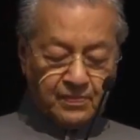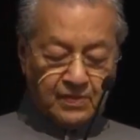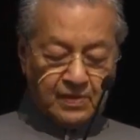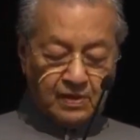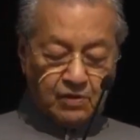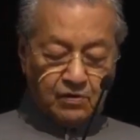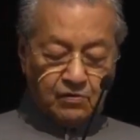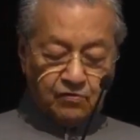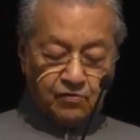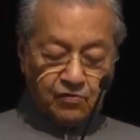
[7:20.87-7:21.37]

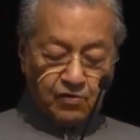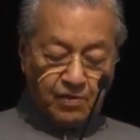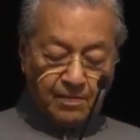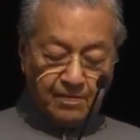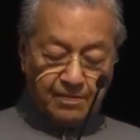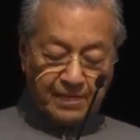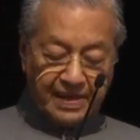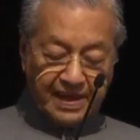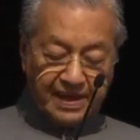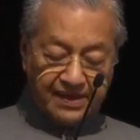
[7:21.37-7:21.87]
from
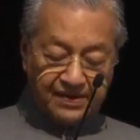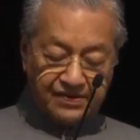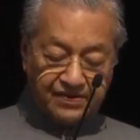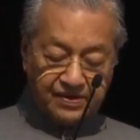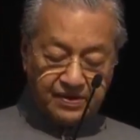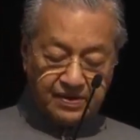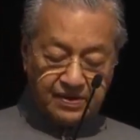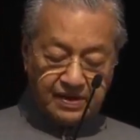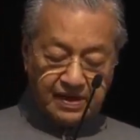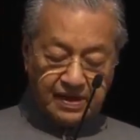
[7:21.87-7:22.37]
mass
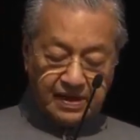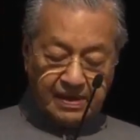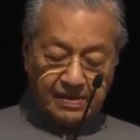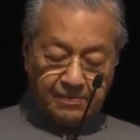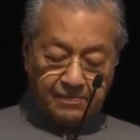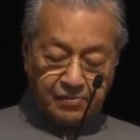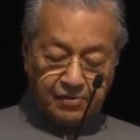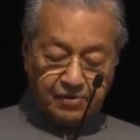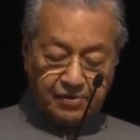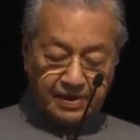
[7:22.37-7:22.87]

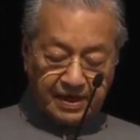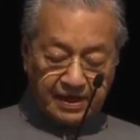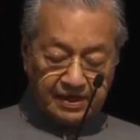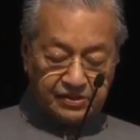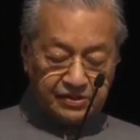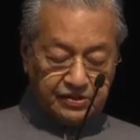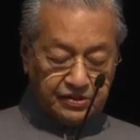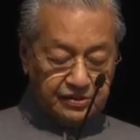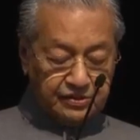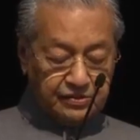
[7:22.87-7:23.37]

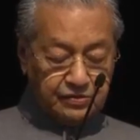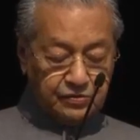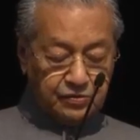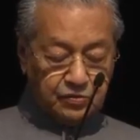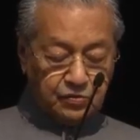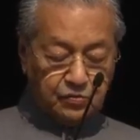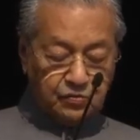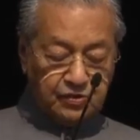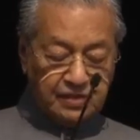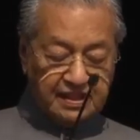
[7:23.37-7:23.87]
production
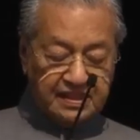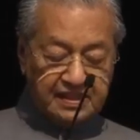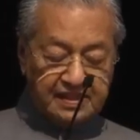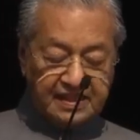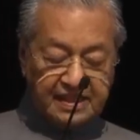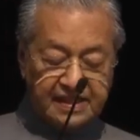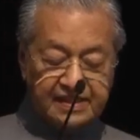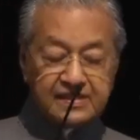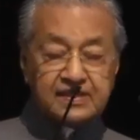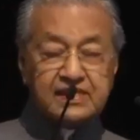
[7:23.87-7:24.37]
through
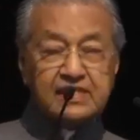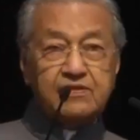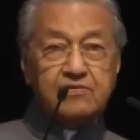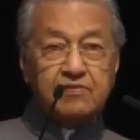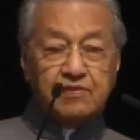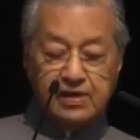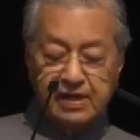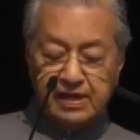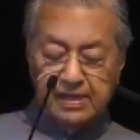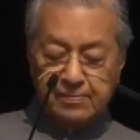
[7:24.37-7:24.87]
intensive
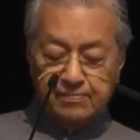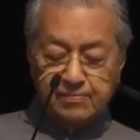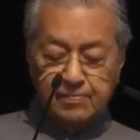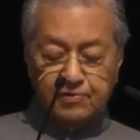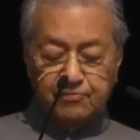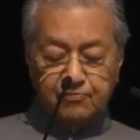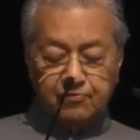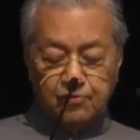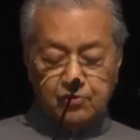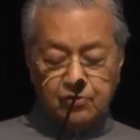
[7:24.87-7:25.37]
labor
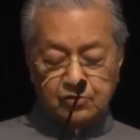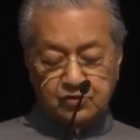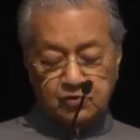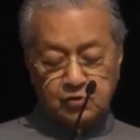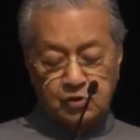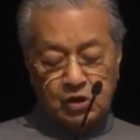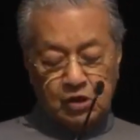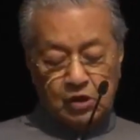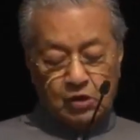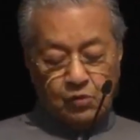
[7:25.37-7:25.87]
force
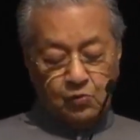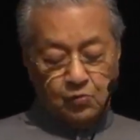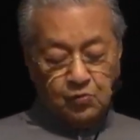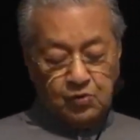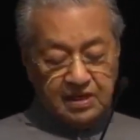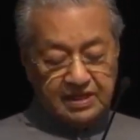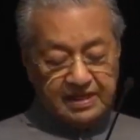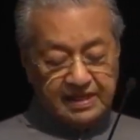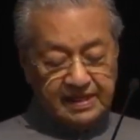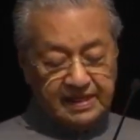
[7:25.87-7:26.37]

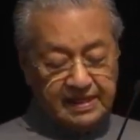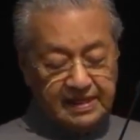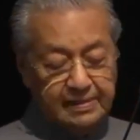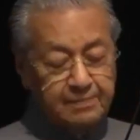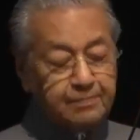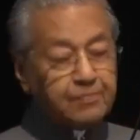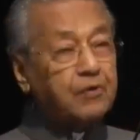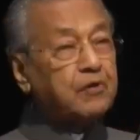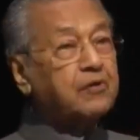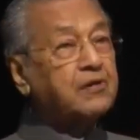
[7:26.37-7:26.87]
working in
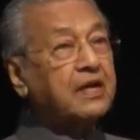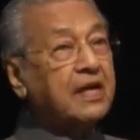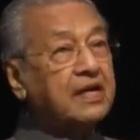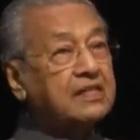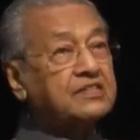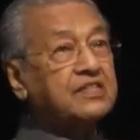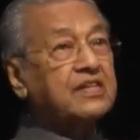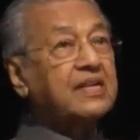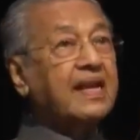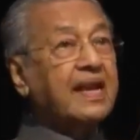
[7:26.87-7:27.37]

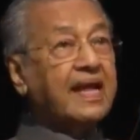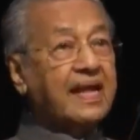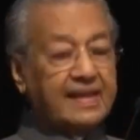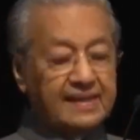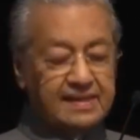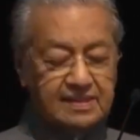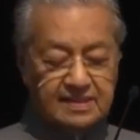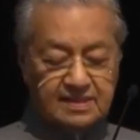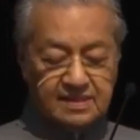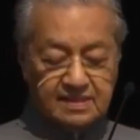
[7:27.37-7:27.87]
production
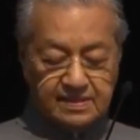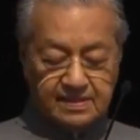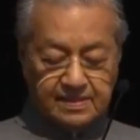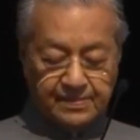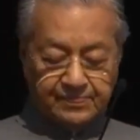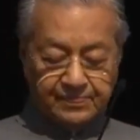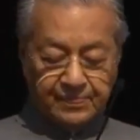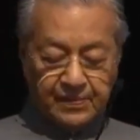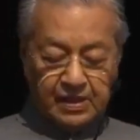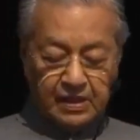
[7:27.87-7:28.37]
lines
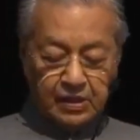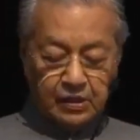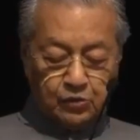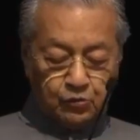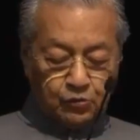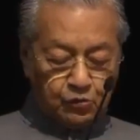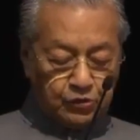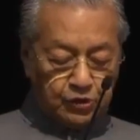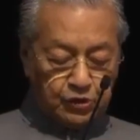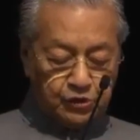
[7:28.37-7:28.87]

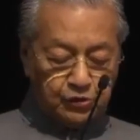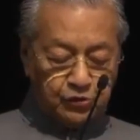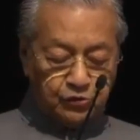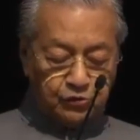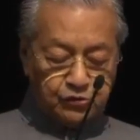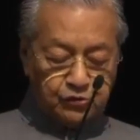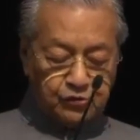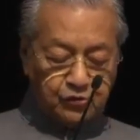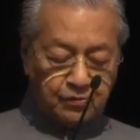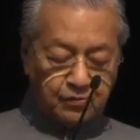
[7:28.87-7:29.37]
to the
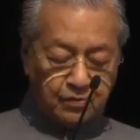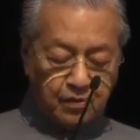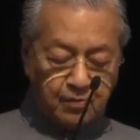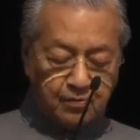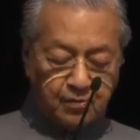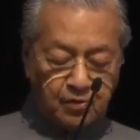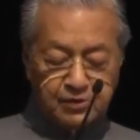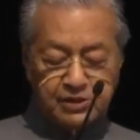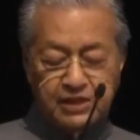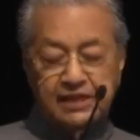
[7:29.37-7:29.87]
use of
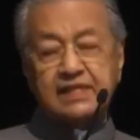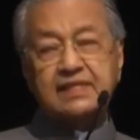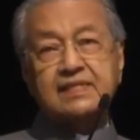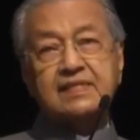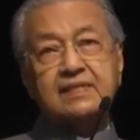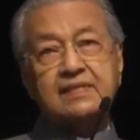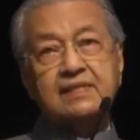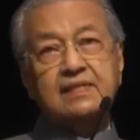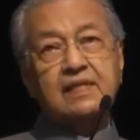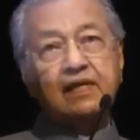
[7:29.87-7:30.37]

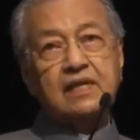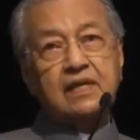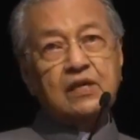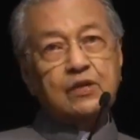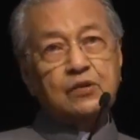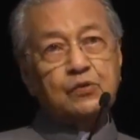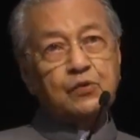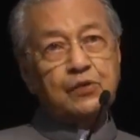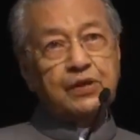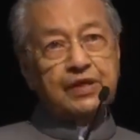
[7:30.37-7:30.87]
robotics
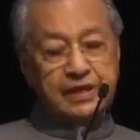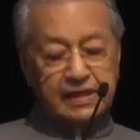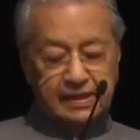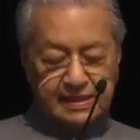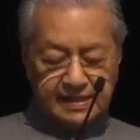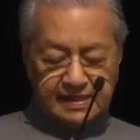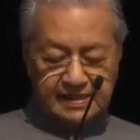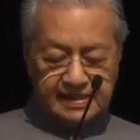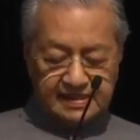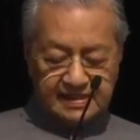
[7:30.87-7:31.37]
to
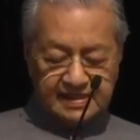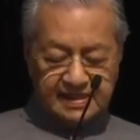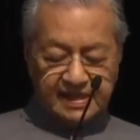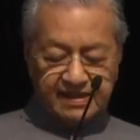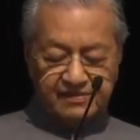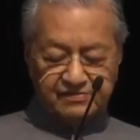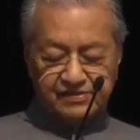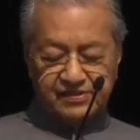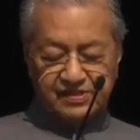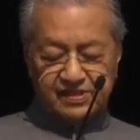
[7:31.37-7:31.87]
increase
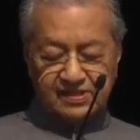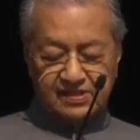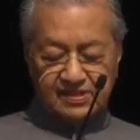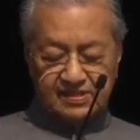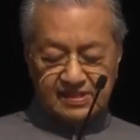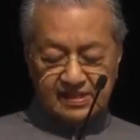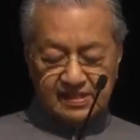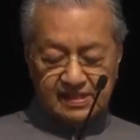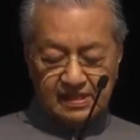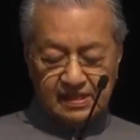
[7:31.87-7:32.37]

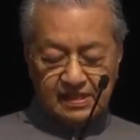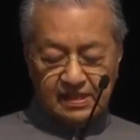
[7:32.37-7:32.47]
efficiency,